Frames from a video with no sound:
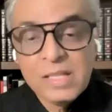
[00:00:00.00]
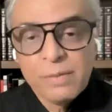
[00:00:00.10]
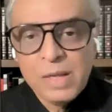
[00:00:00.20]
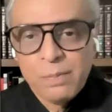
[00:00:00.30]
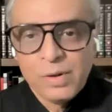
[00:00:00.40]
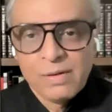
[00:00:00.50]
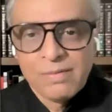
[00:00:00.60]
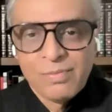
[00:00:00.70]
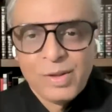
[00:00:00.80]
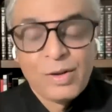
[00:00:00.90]
the people.
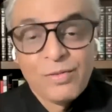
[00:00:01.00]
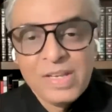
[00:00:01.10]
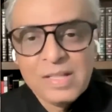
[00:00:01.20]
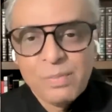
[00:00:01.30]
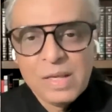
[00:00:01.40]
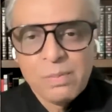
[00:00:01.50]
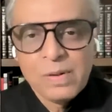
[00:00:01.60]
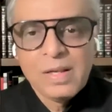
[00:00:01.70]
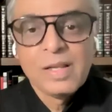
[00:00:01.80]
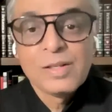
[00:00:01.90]
We the
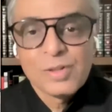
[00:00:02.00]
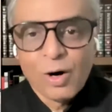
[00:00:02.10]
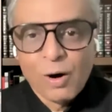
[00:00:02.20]
people is